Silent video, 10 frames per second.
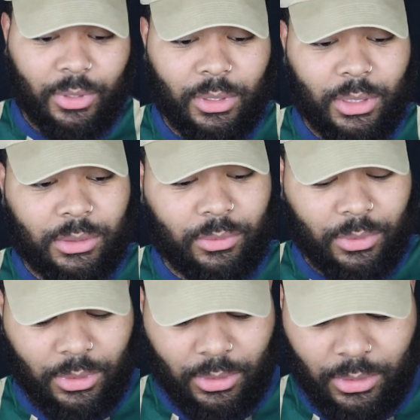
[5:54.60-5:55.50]
this
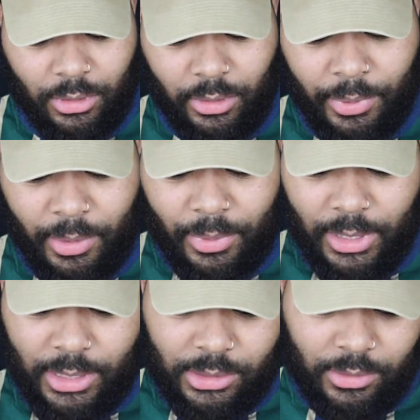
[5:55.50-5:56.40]
one. You know, the purple
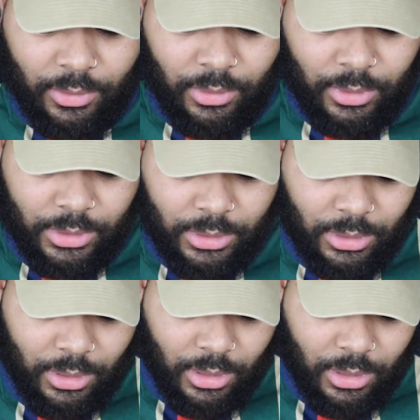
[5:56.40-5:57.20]
laces, of course.